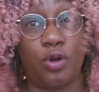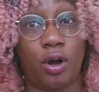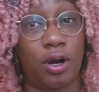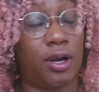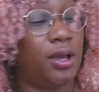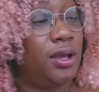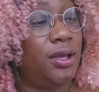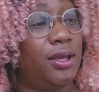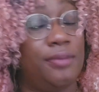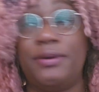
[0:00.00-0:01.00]
car,
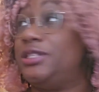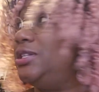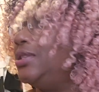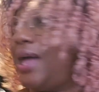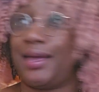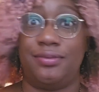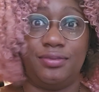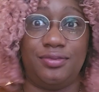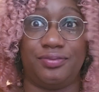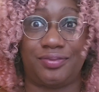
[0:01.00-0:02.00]
but she's not.
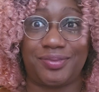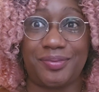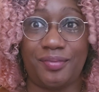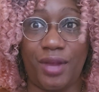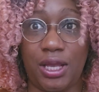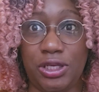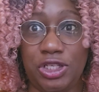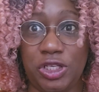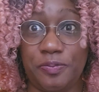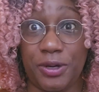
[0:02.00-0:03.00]

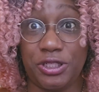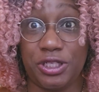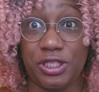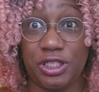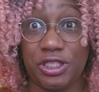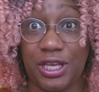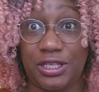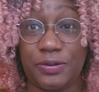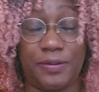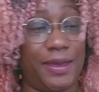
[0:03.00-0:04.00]
she's precious and she stays with